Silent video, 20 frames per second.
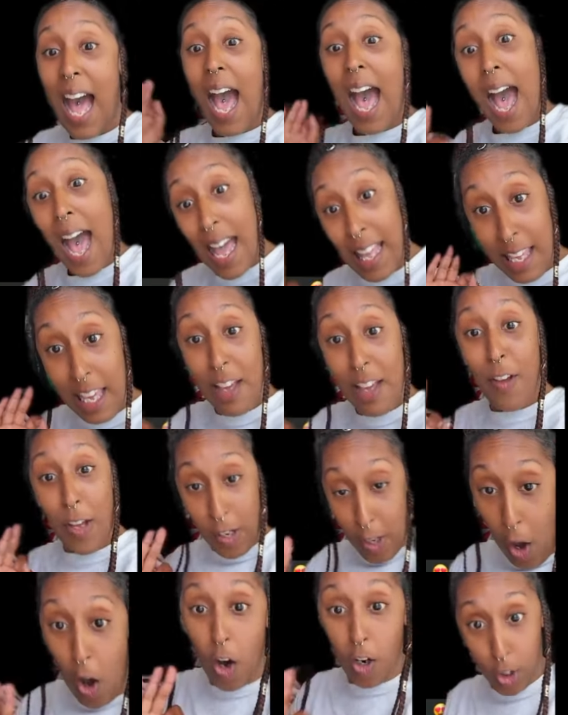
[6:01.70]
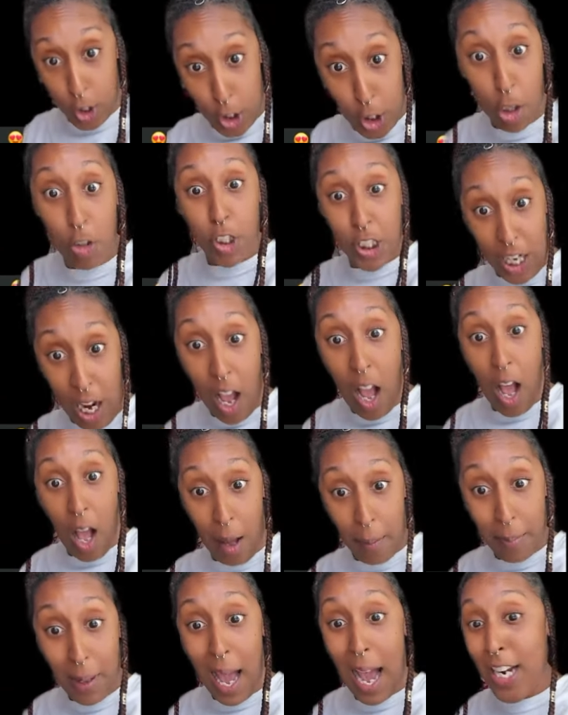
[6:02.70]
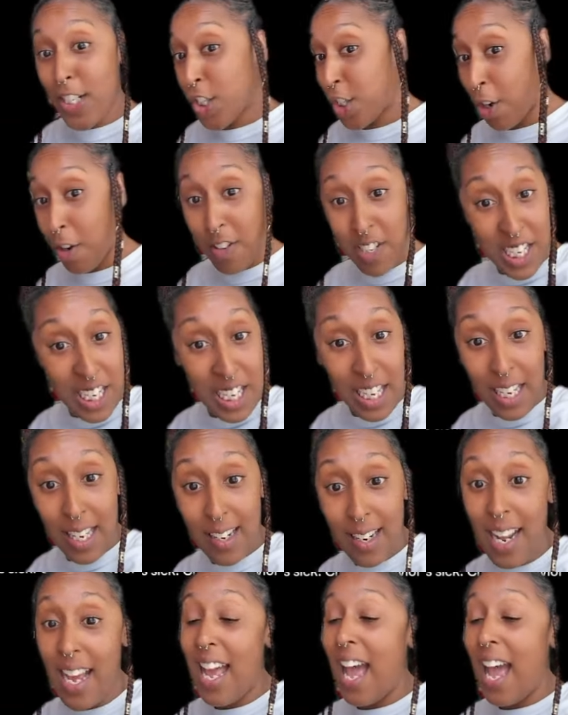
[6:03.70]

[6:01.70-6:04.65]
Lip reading: I even called your job. I sure did.